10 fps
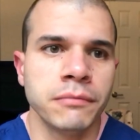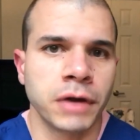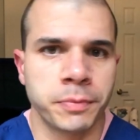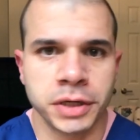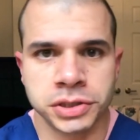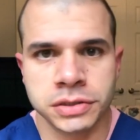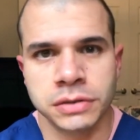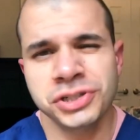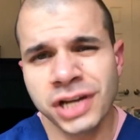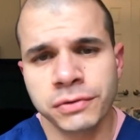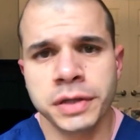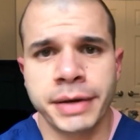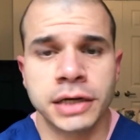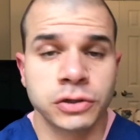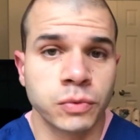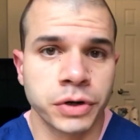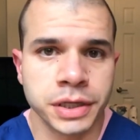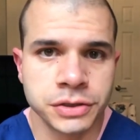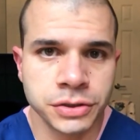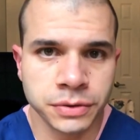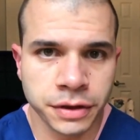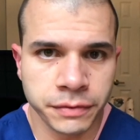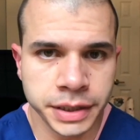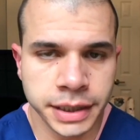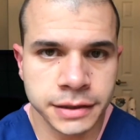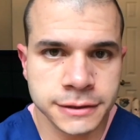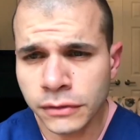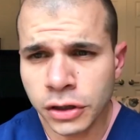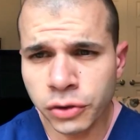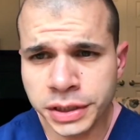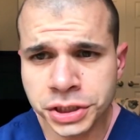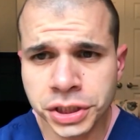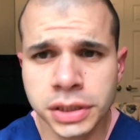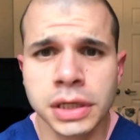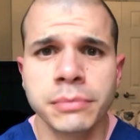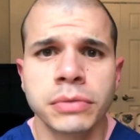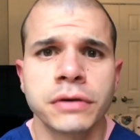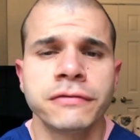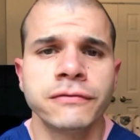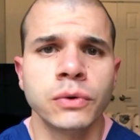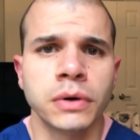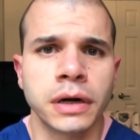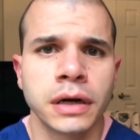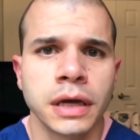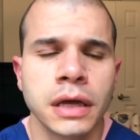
Our patients are generally back to work in 2 to 3 days. Question number 4.